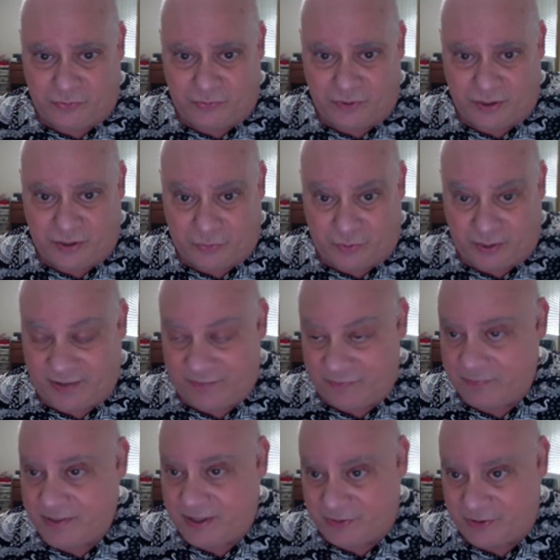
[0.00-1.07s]
will have a
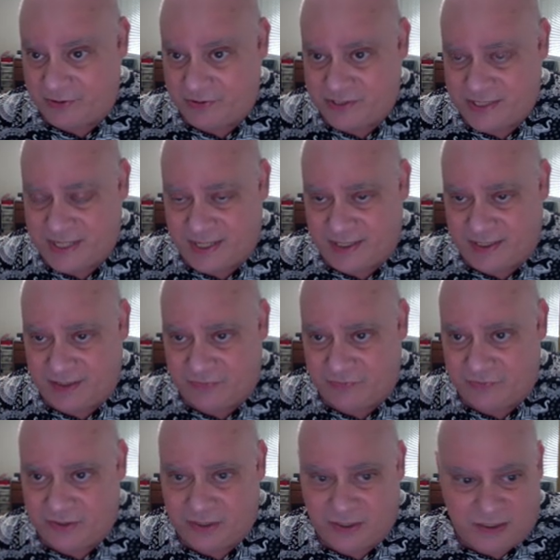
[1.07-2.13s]
better understanding
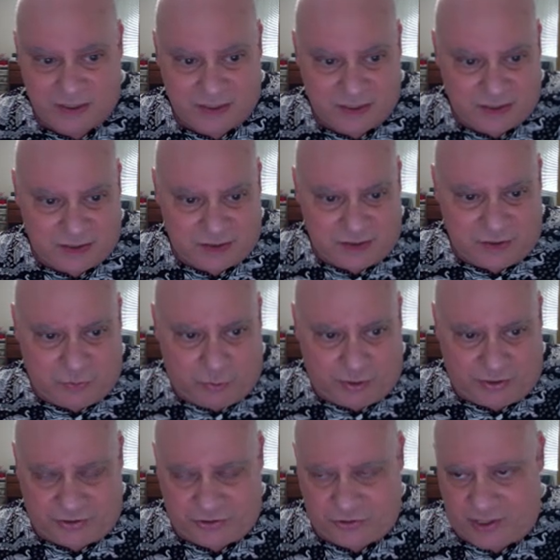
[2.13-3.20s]
of what
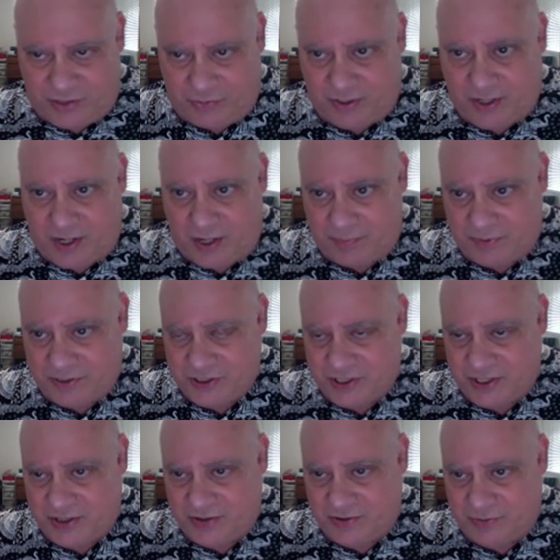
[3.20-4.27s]
they're trying to accomplish
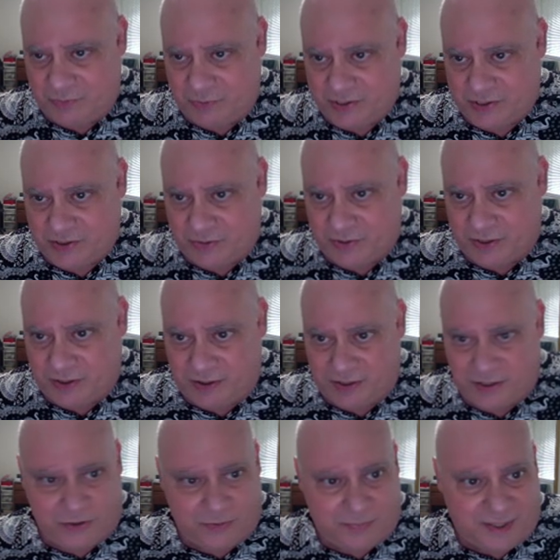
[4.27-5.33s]
here and what's going on in
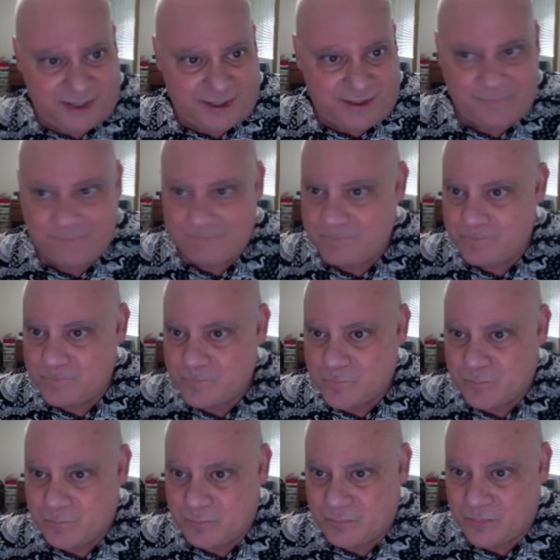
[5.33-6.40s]
your body.
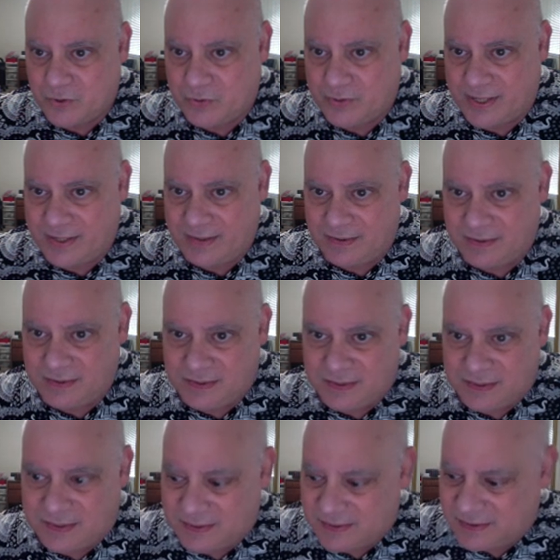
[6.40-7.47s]
Okay,
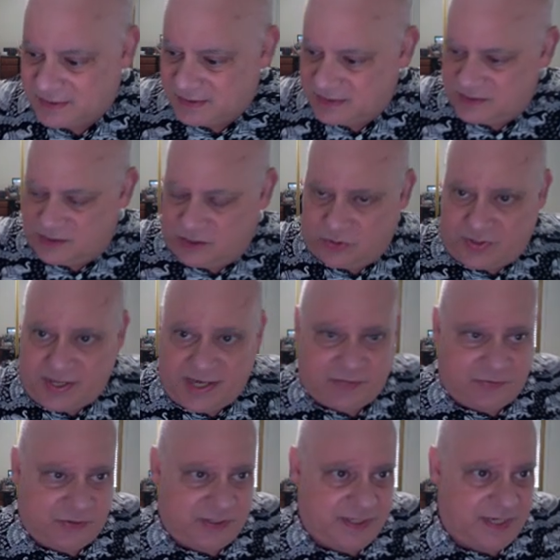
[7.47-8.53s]
so thanks
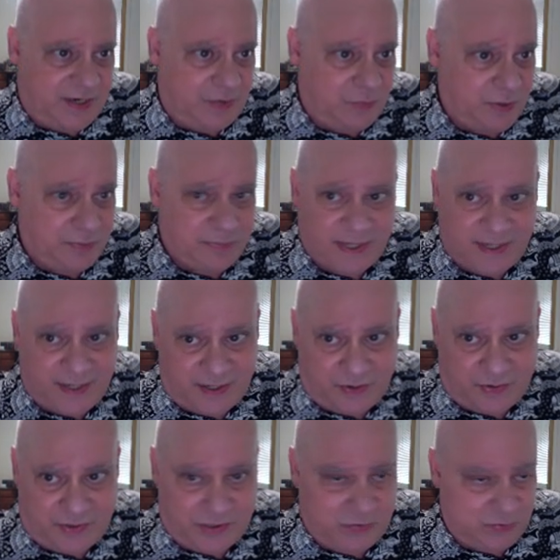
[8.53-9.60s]
for sticking with me. I know
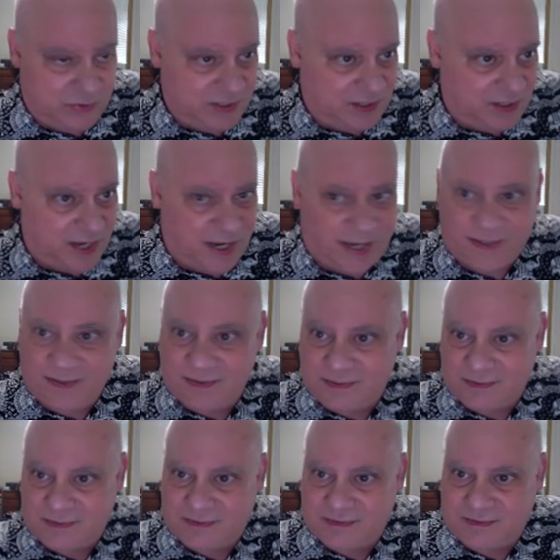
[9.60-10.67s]
this was a lot
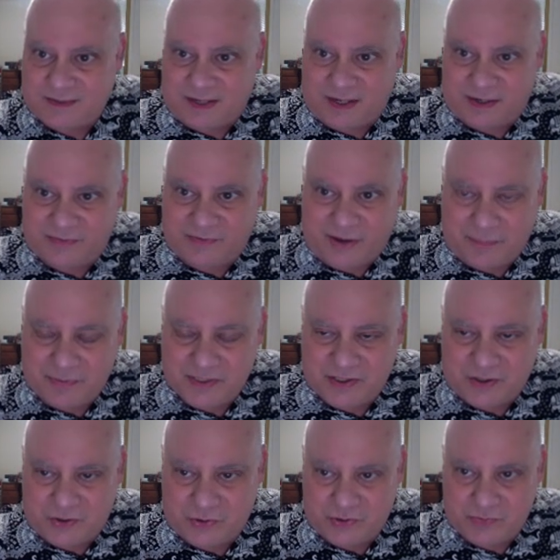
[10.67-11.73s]
of
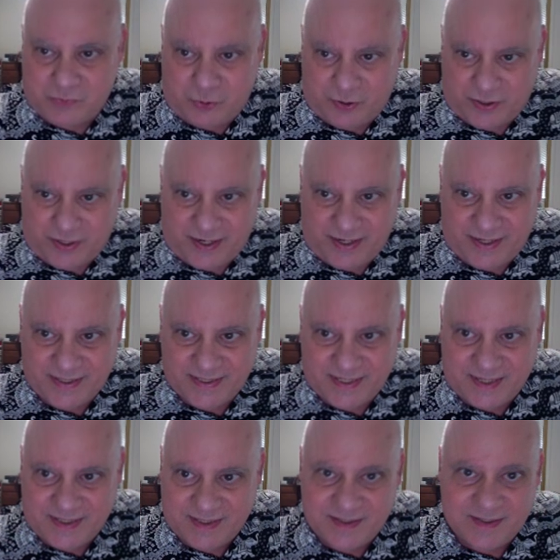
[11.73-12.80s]
episodes, more than I'd
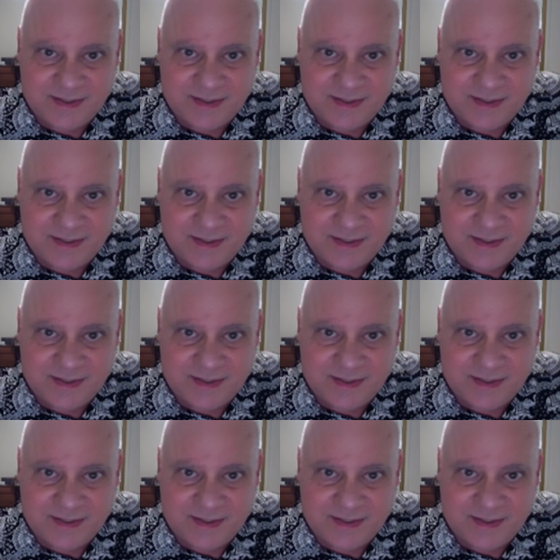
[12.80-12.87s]
intended,